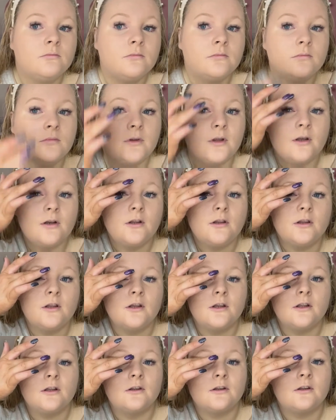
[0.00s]
The only
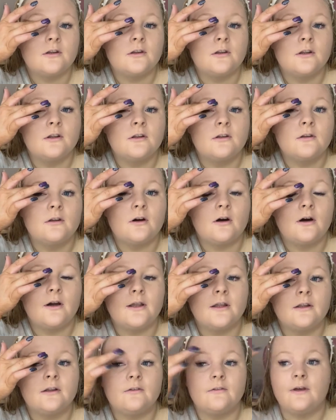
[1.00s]
thing is, this eye
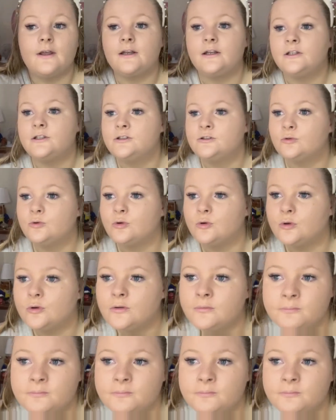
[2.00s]
is very sore,